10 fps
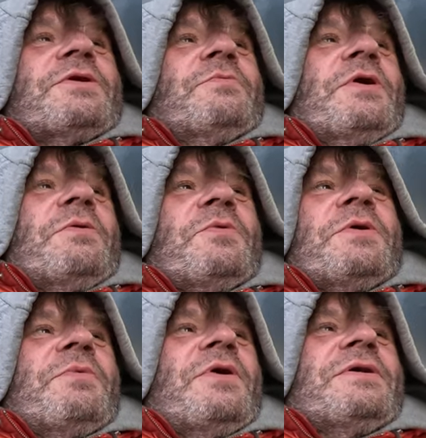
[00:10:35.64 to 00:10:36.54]
yeah. We,
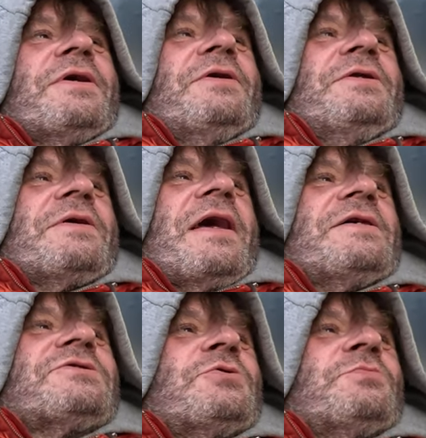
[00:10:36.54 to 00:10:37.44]
we weren't going to
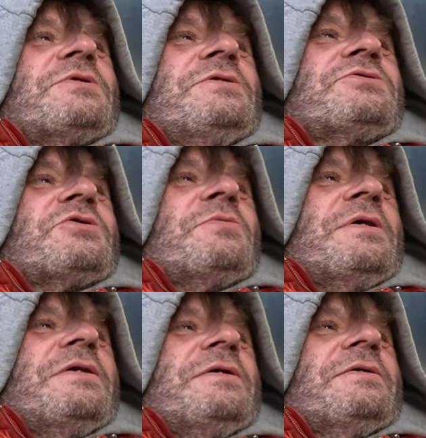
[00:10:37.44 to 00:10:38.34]
get something to
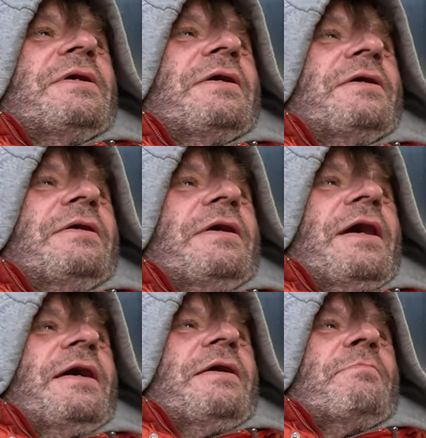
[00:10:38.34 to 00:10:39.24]
eat. Right.
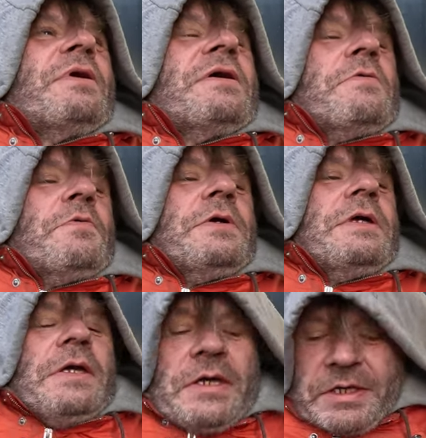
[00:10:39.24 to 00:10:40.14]
And a bit of
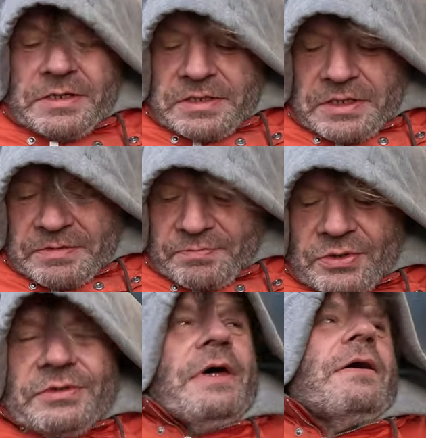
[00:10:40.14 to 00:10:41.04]
heat. Right.
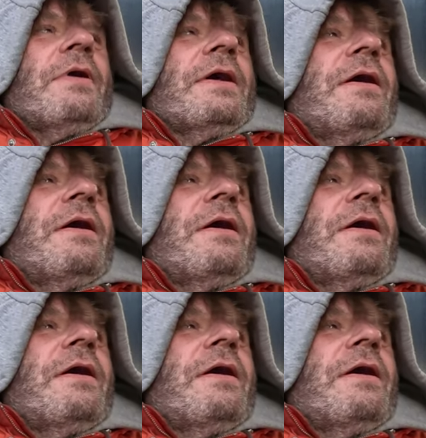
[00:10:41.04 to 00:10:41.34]
But now I